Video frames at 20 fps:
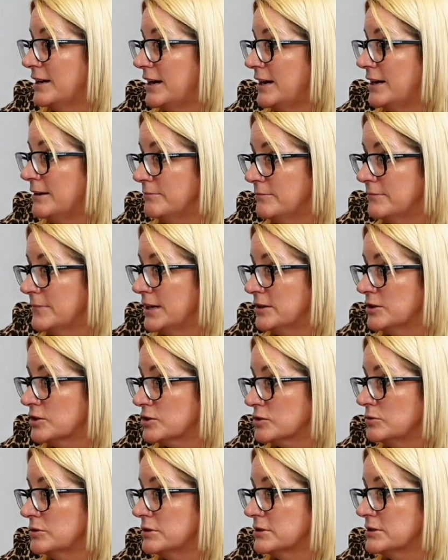in the
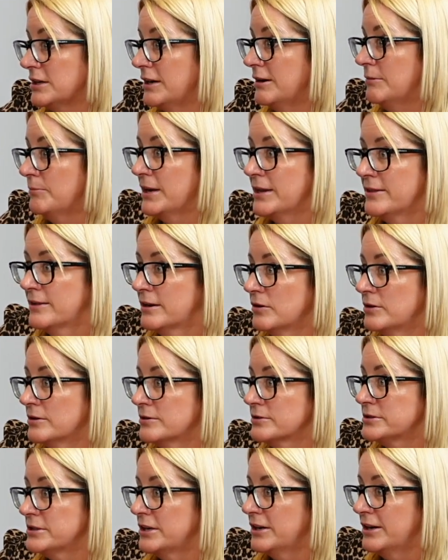short term, but in the
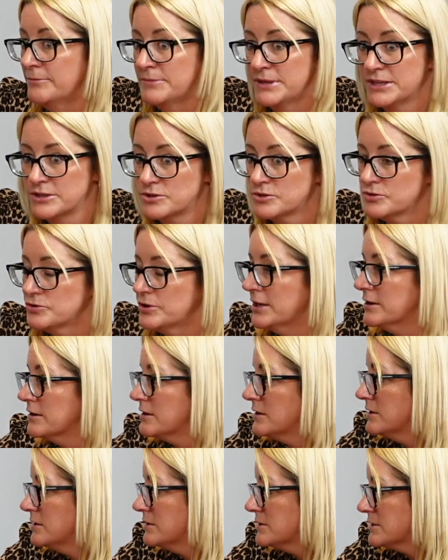long term, it
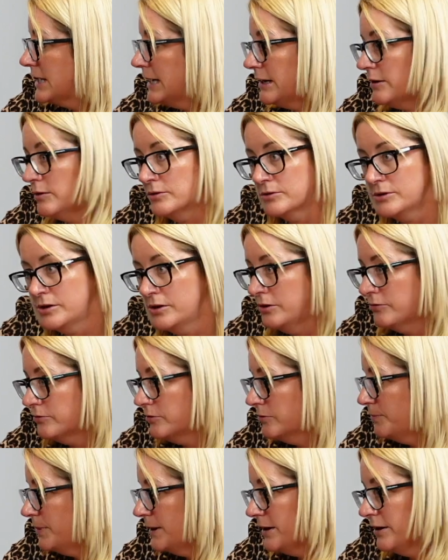strengthens that old
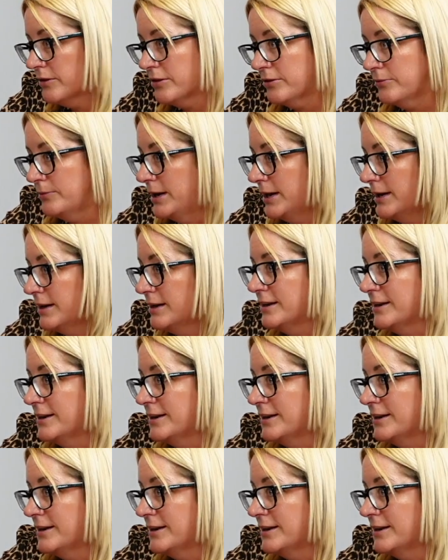neural pathway.